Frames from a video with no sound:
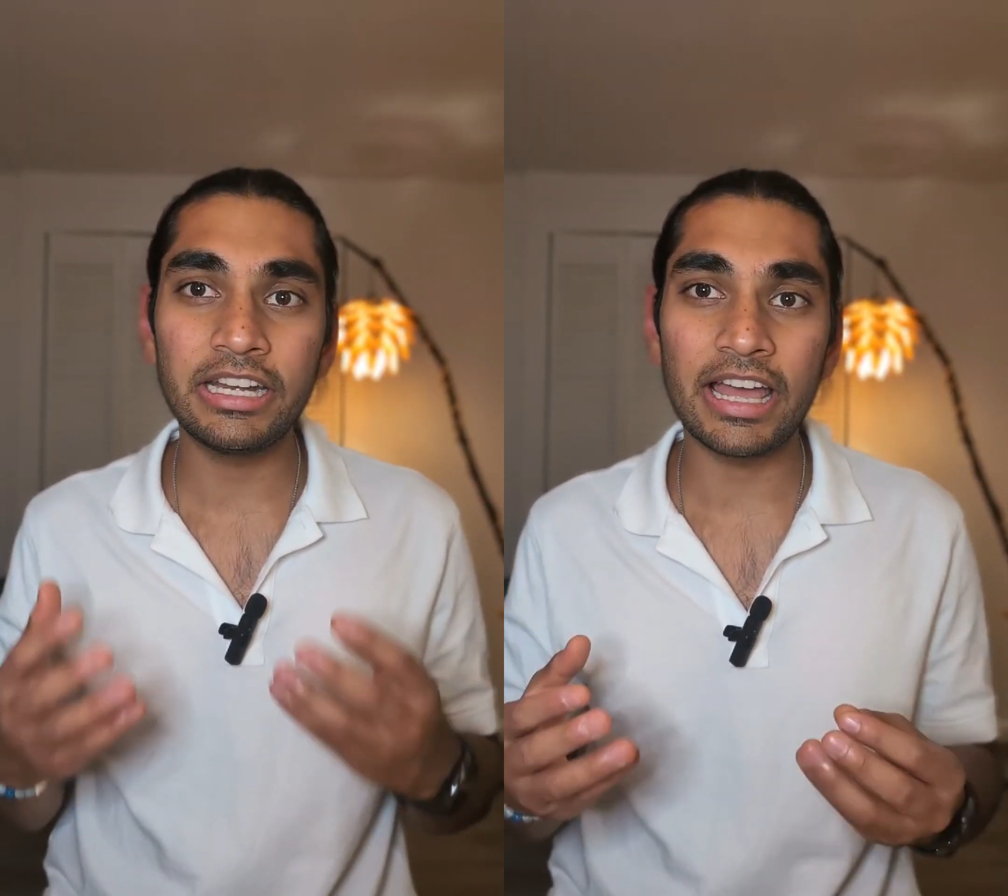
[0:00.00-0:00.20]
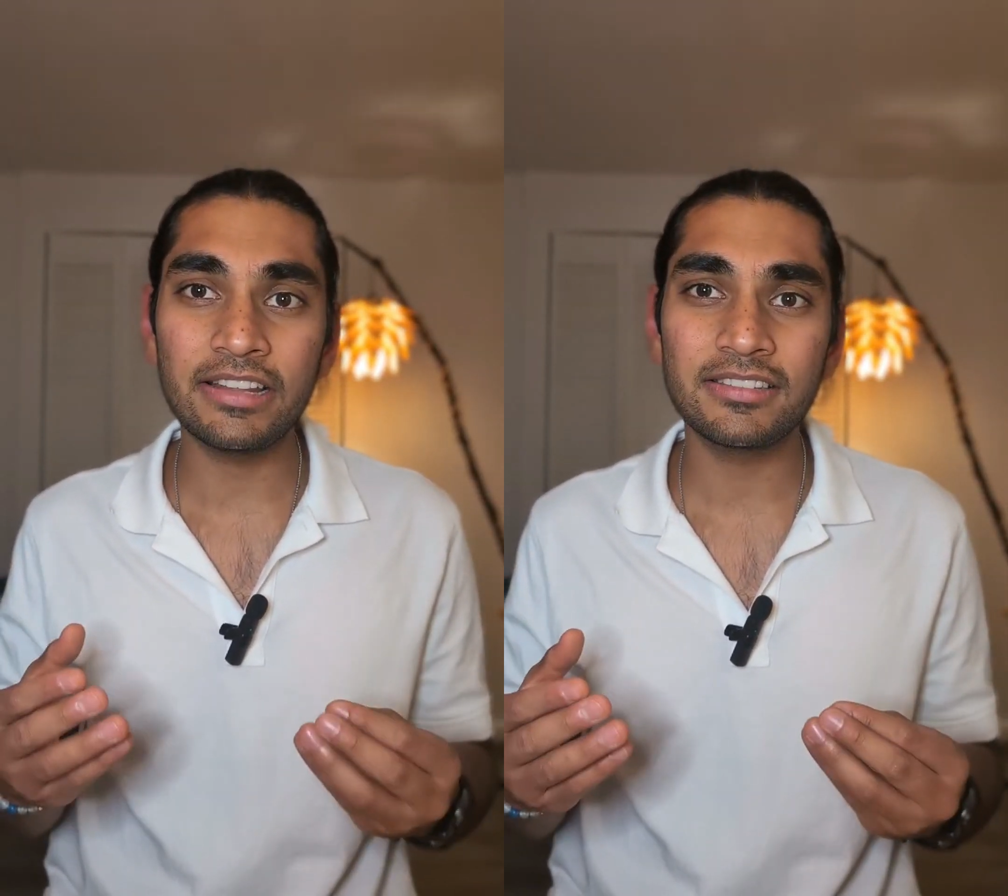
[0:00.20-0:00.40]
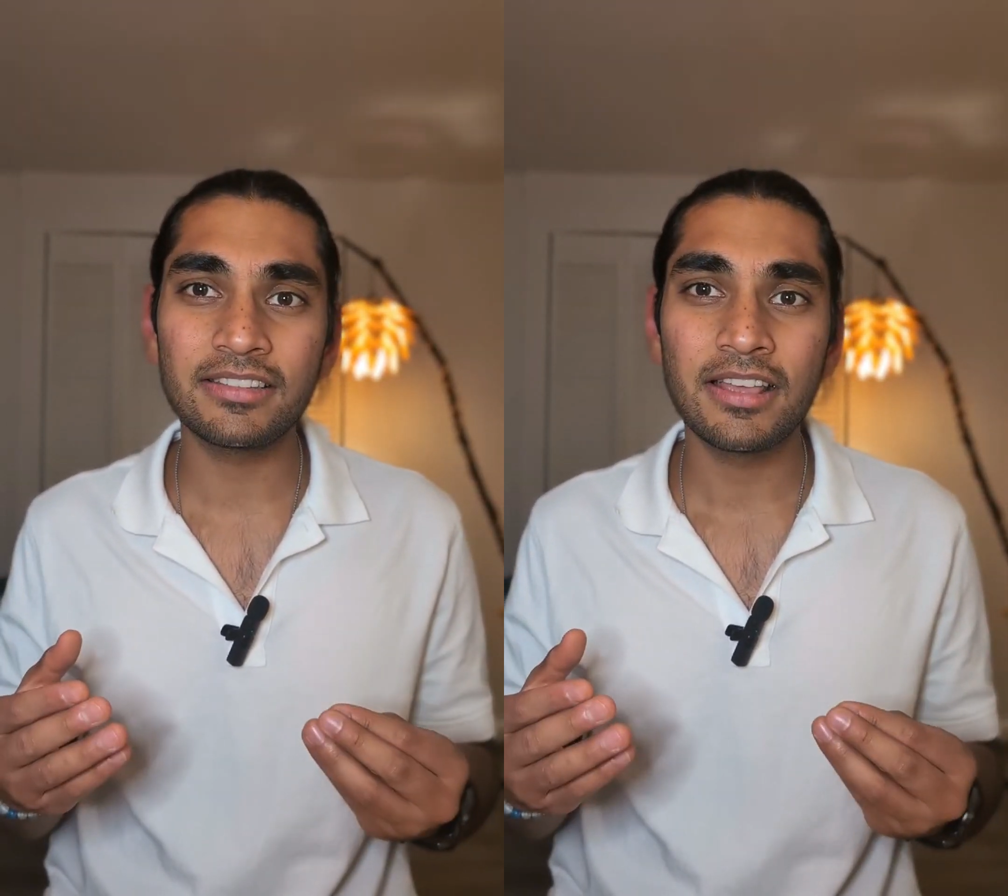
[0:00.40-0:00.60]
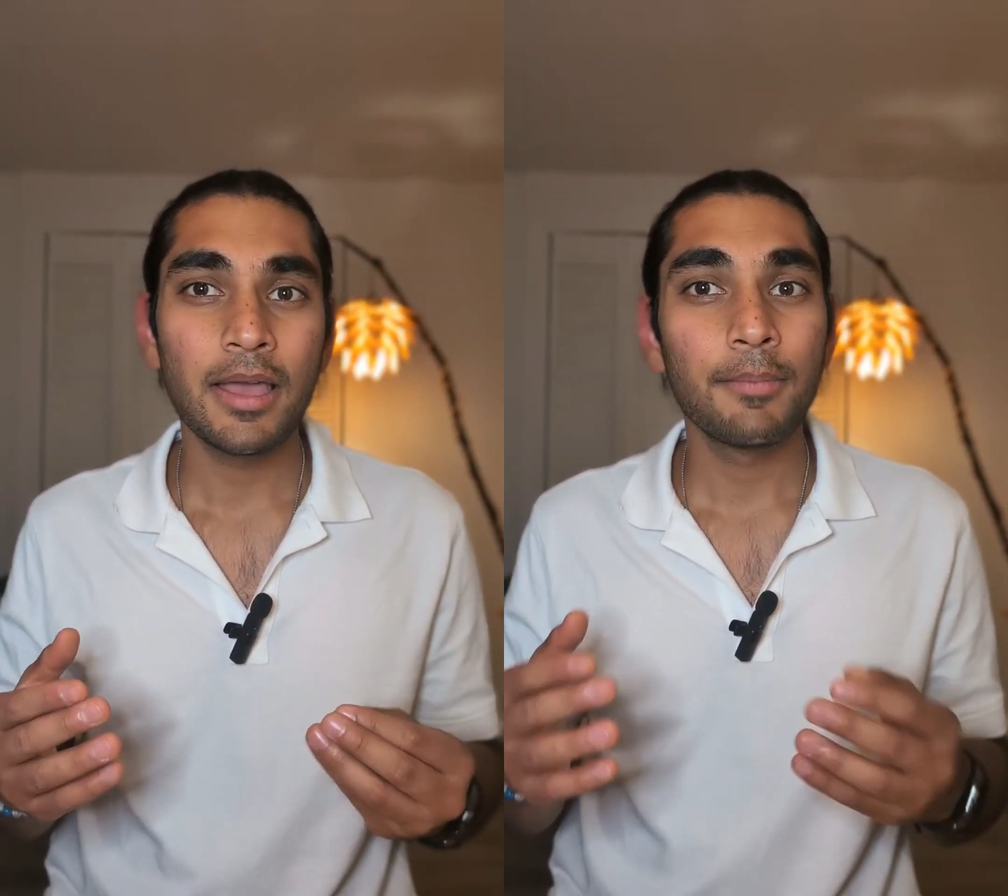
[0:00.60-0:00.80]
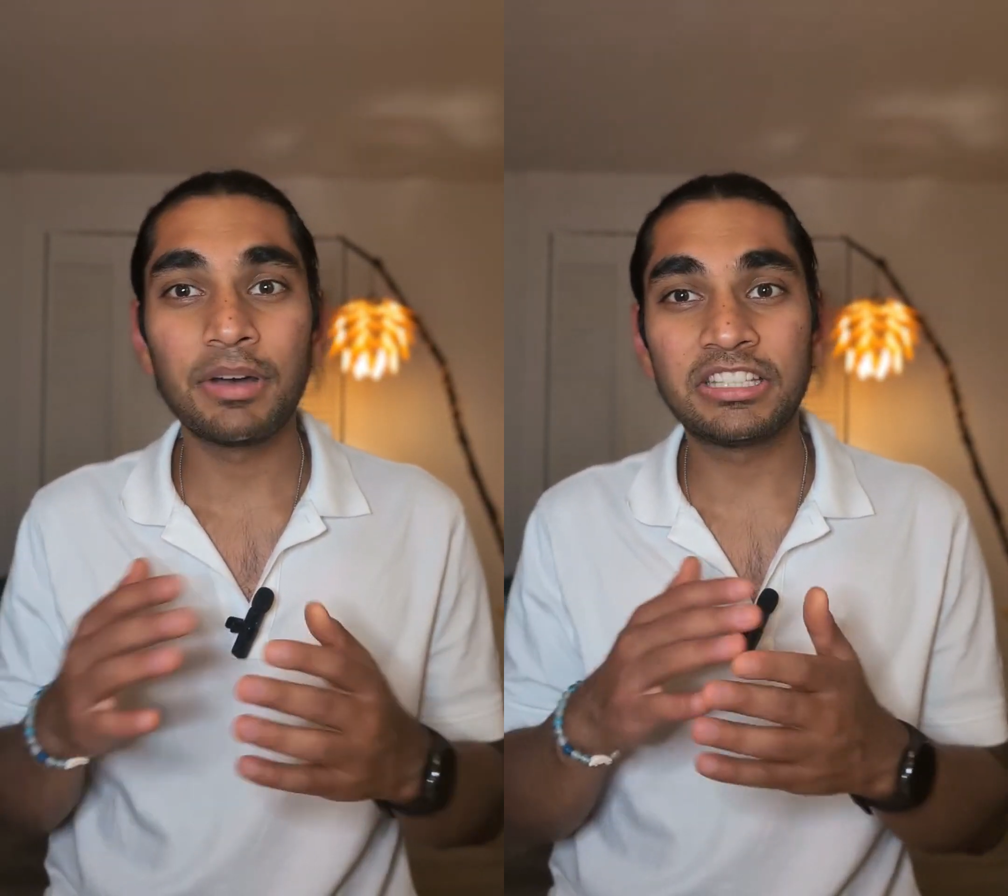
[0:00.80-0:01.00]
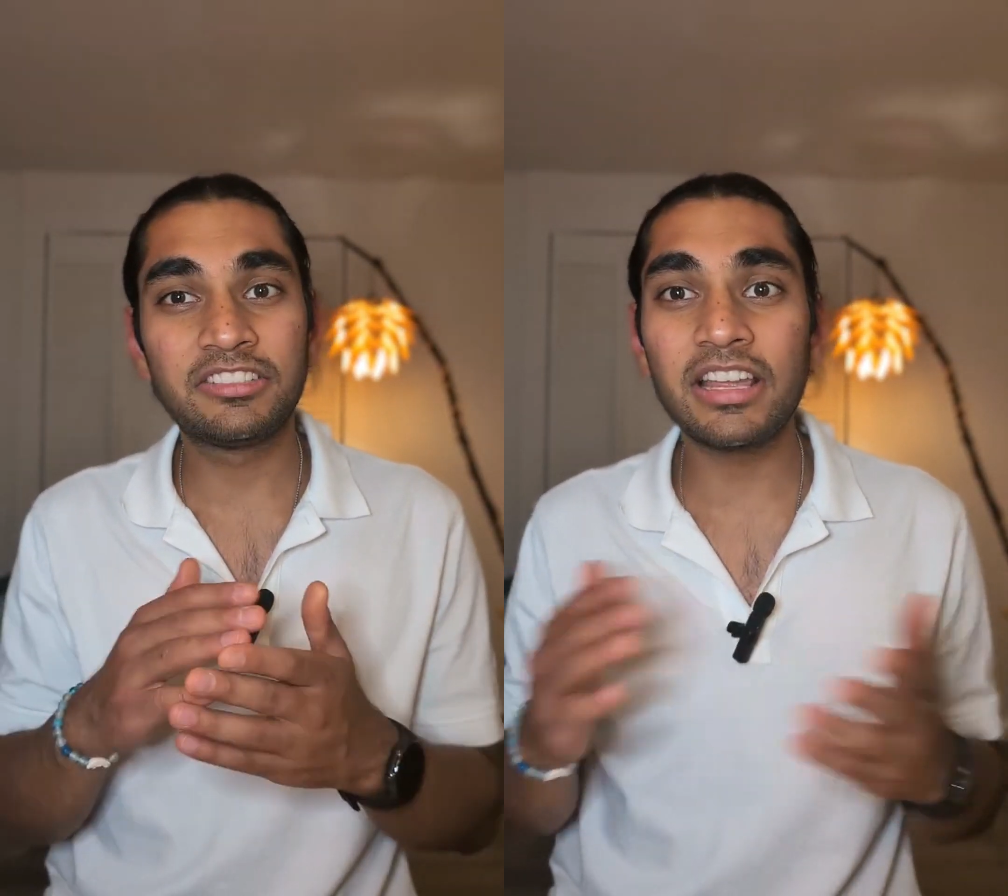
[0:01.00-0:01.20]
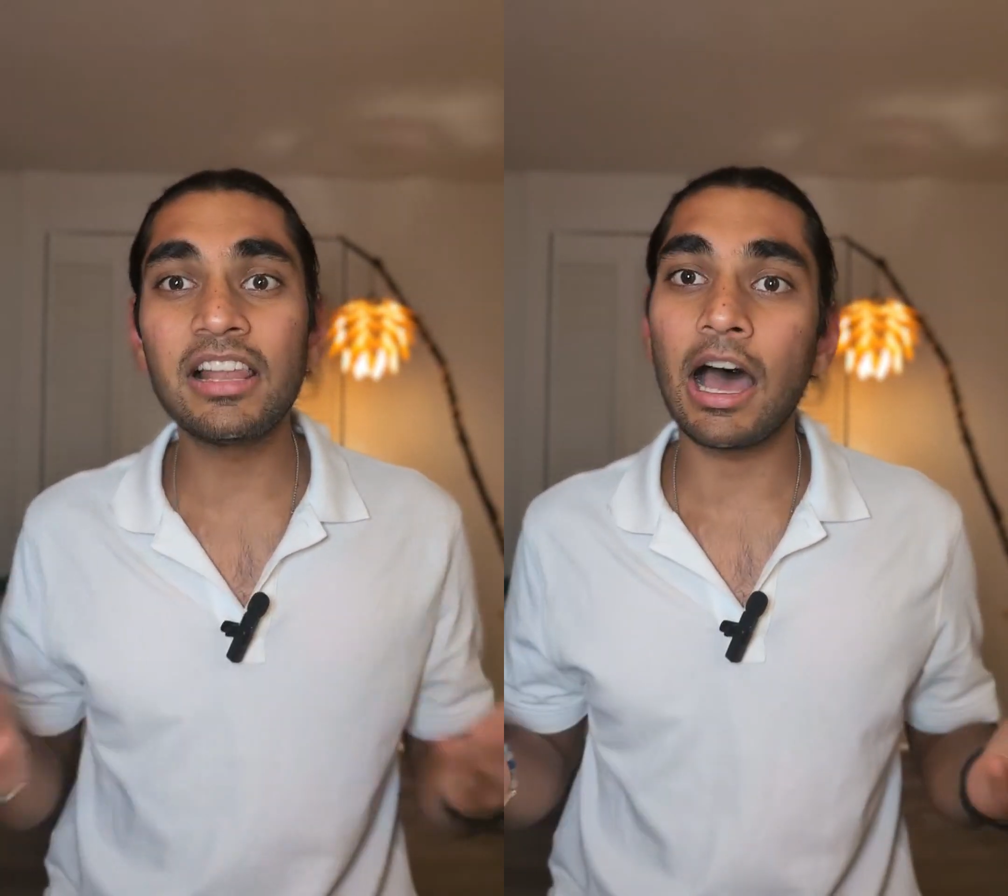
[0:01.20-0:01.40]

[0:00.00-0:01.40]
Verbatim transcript: dense but still